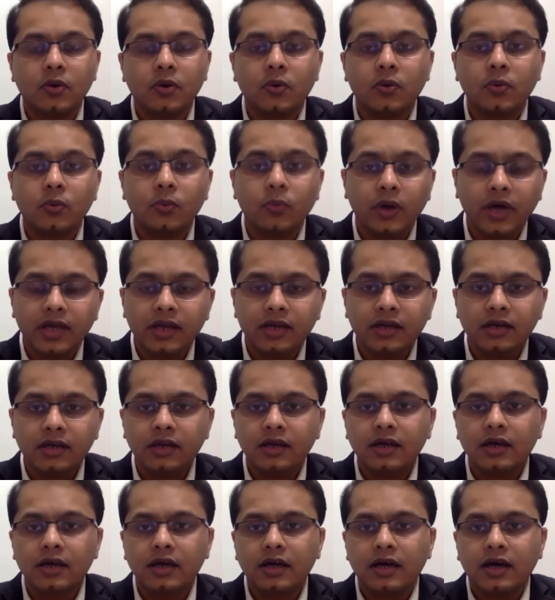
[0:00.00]
When
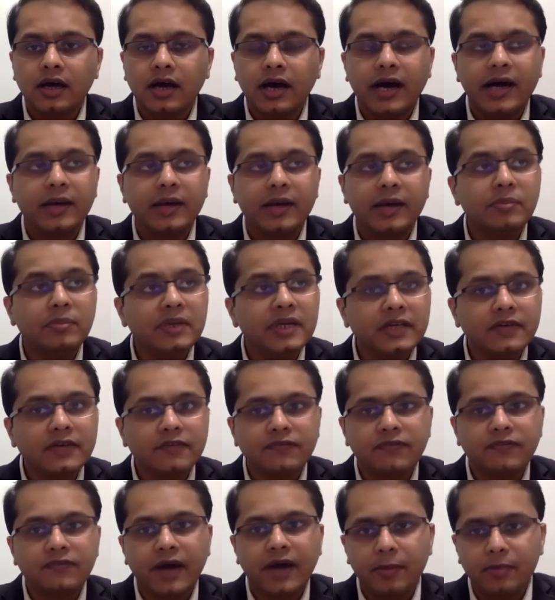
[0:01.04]
I meet a
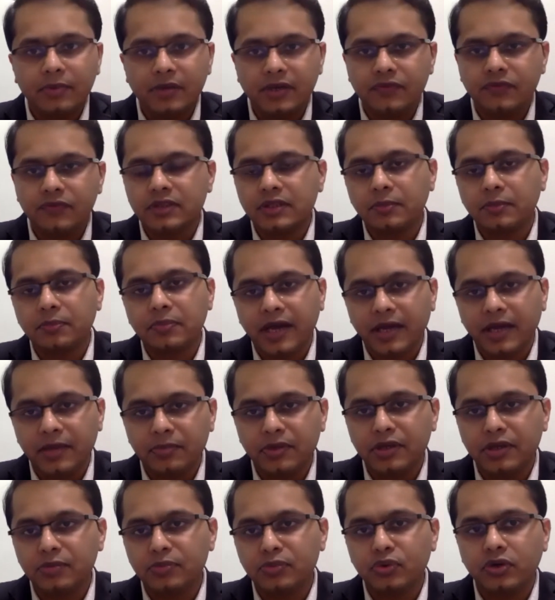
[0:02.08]
family with a
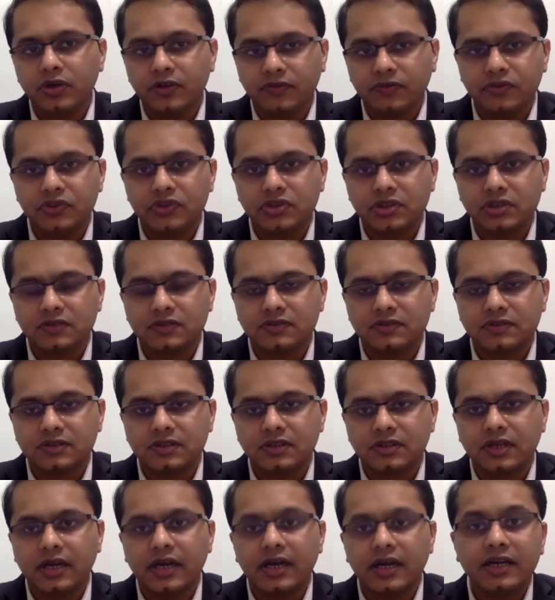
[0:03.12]
primary immune deficiency
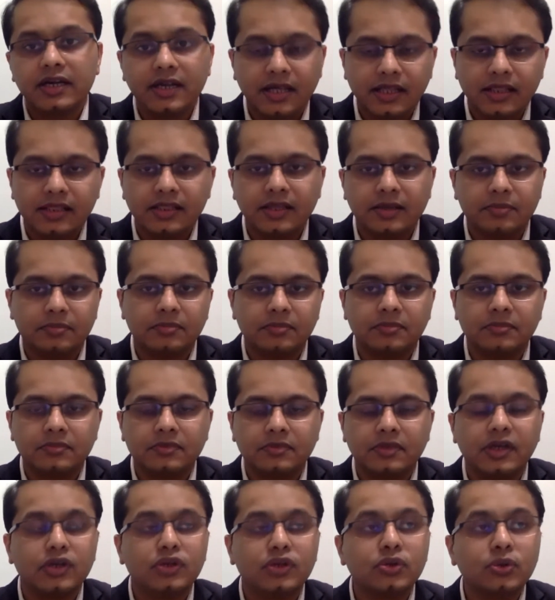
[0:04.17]
and tell them
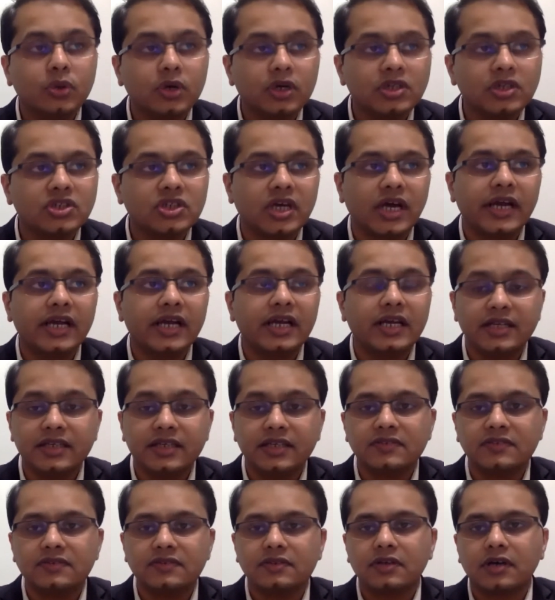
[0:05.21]
that your child
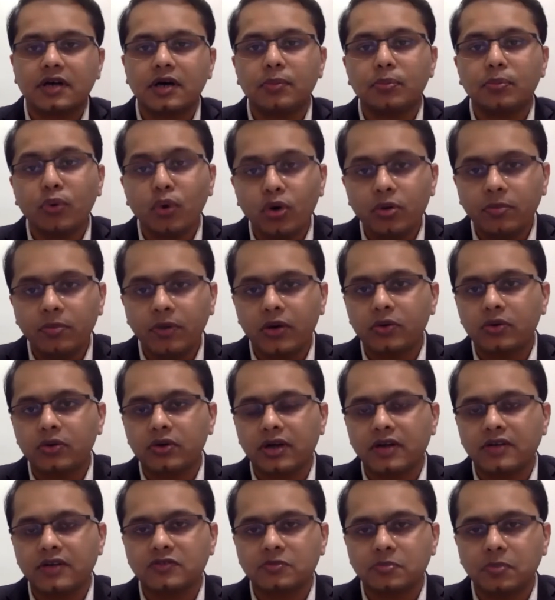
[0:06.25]
needs a bone marrow
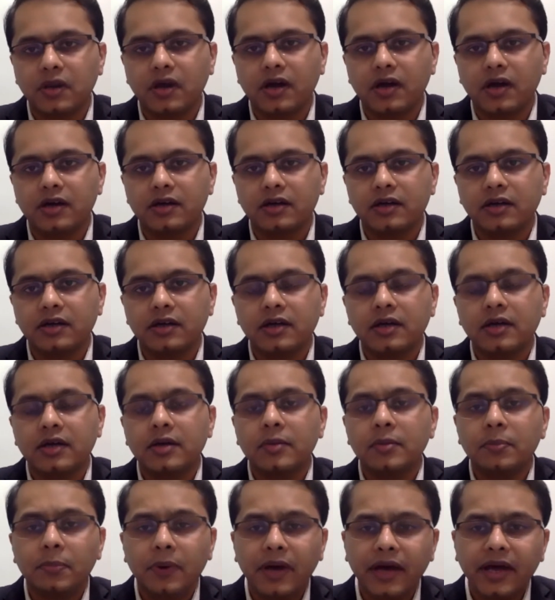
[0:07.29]
transplant,
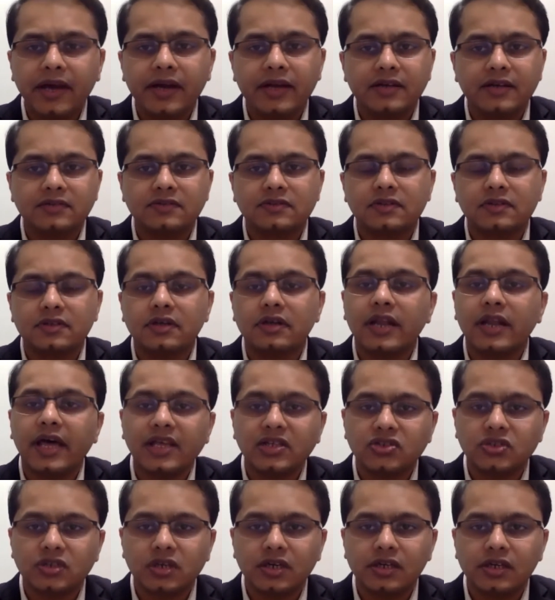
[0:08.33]
parents
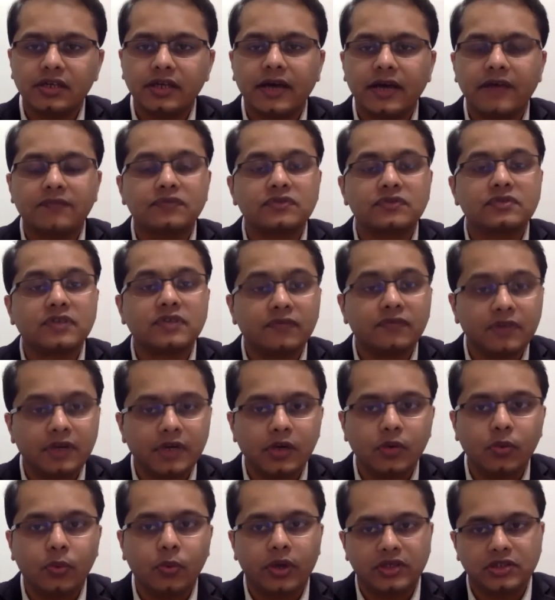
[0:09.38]
naturally have several
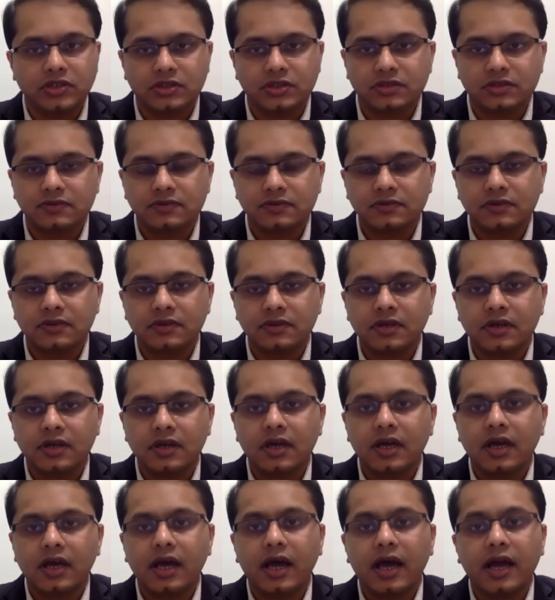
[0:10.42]
questions,
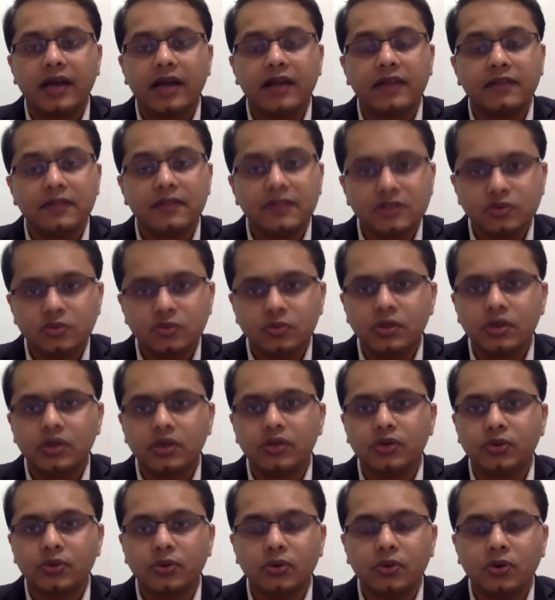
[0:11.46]
and in this
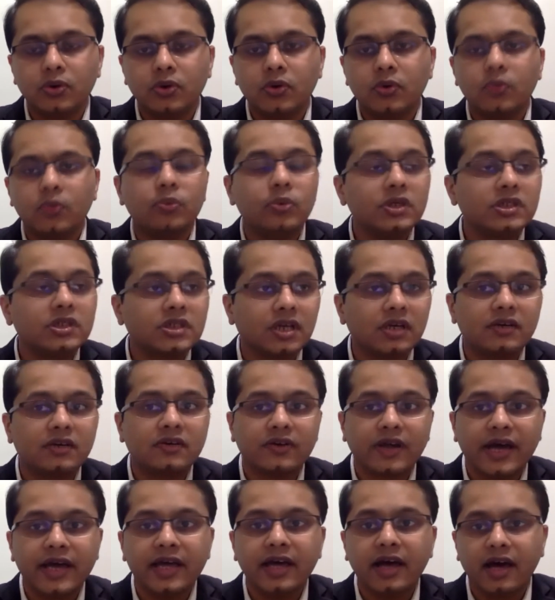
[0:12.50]
video, we shall
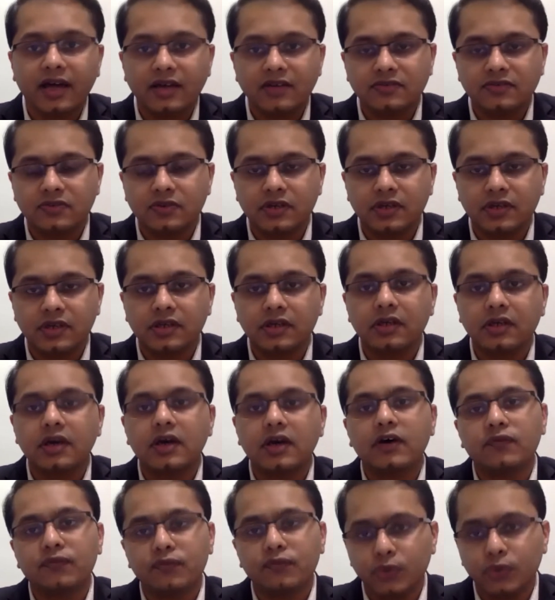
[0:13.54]
try answering
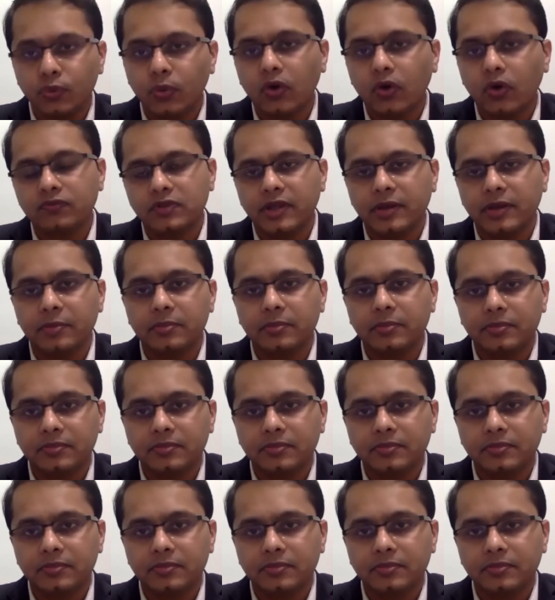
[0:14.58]
a few of them.